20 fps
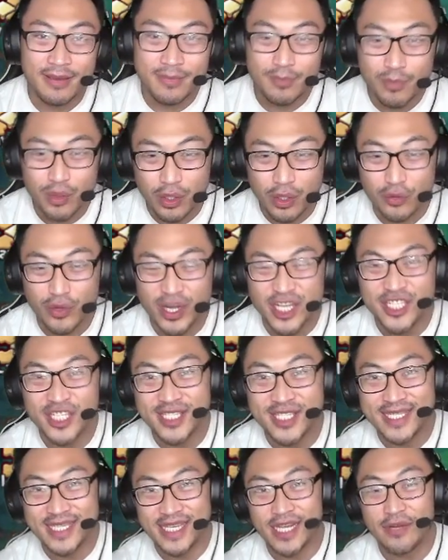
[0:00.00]
progression
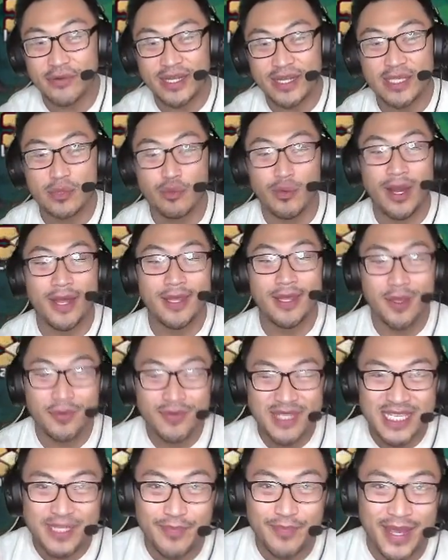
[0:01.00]
series where I don't
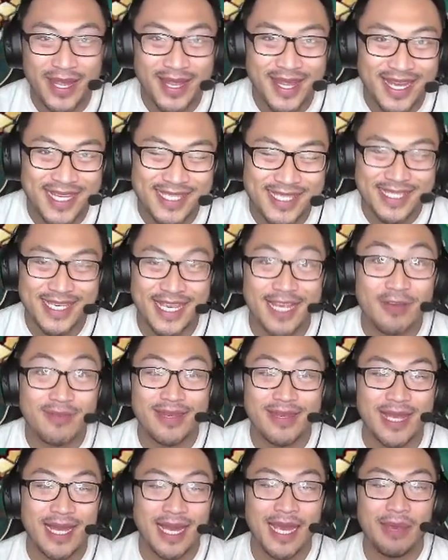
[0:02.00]
spend a single
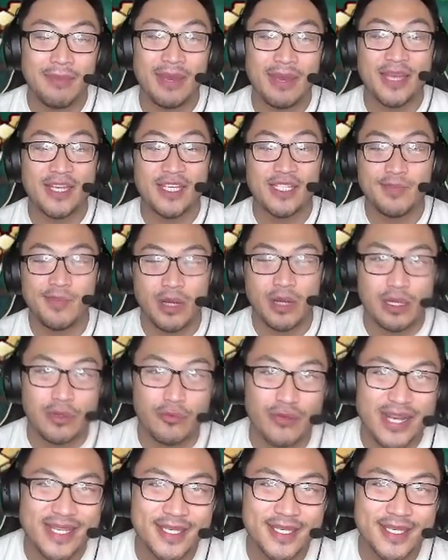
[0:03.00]
dime and just progress through